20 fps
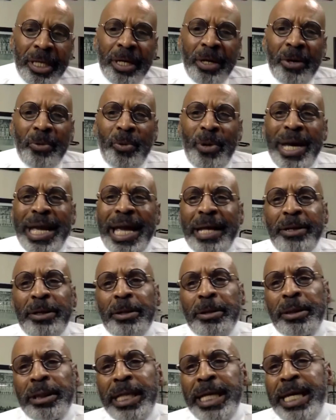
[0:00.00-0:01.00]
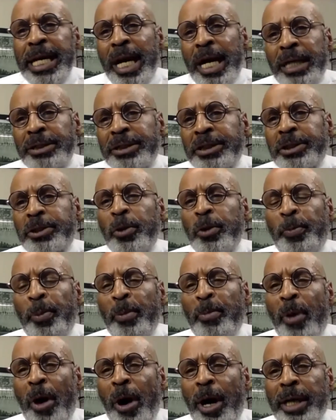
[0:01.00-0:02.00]
Leon
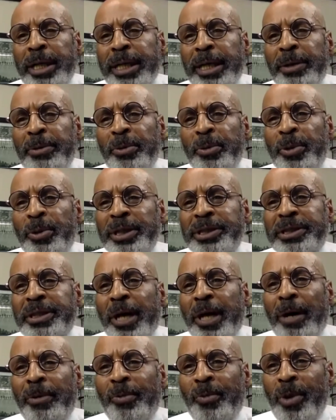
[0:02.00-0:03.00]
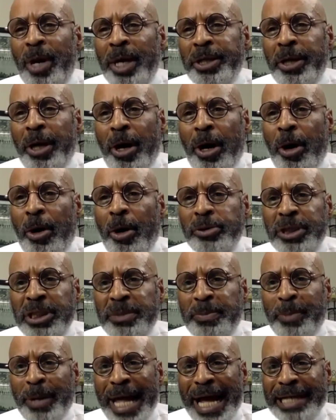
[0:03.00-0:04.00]
Supermarket was one of the
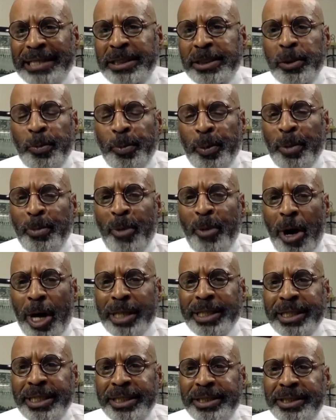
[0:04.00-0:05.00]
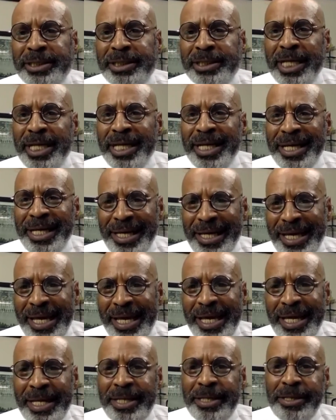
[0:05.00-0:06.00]
oldest black supermarkets
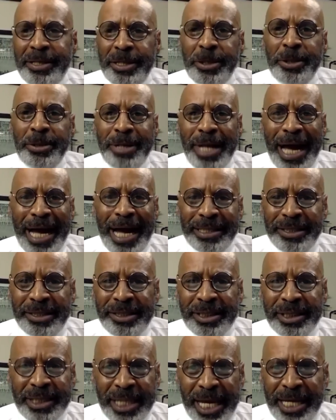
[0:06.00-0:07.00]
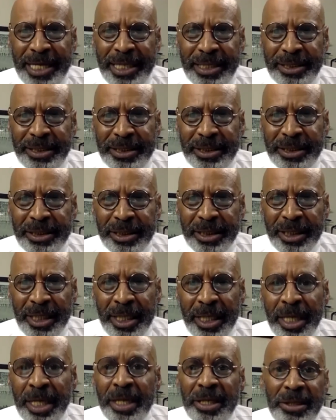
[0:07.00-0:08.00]
in the United States.
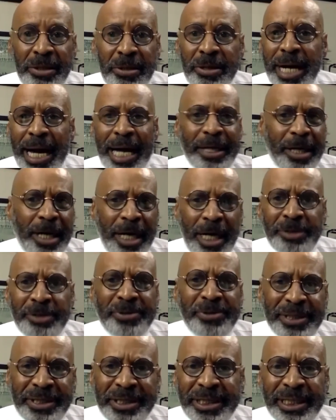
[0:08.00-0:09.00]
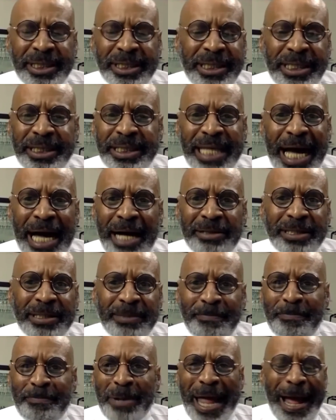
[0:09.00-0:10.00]
You got
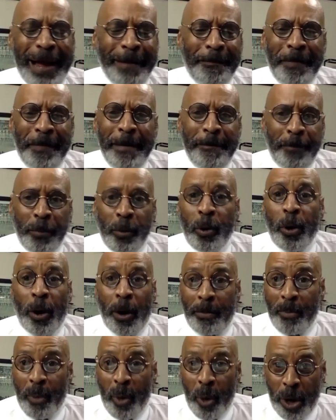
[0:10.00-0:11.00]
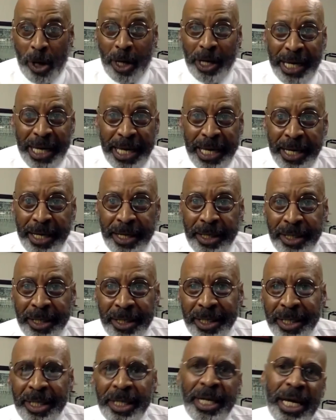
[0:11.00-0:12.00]
160,000 black people or more here,
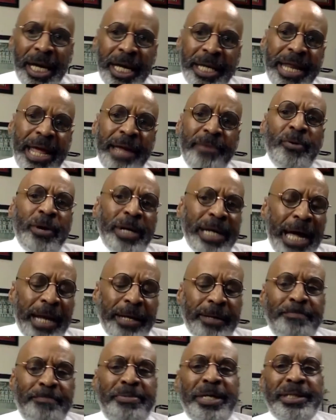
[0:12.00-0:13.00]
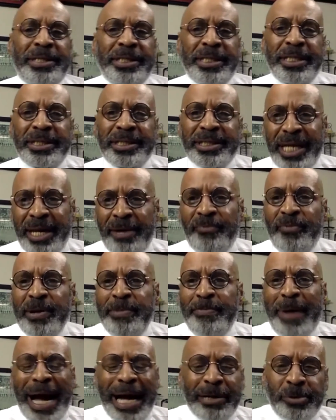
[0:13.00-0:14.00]
and they went out of business, and we
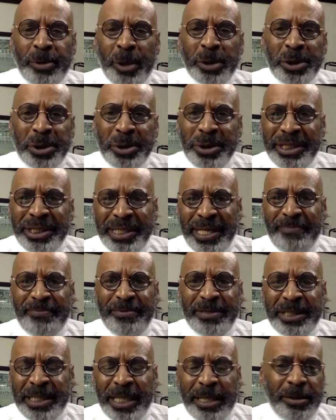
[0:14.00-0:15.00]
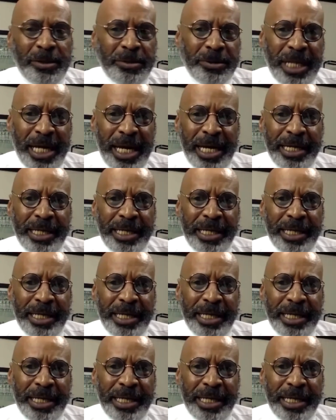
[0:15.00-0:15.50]
buy groceries every single day.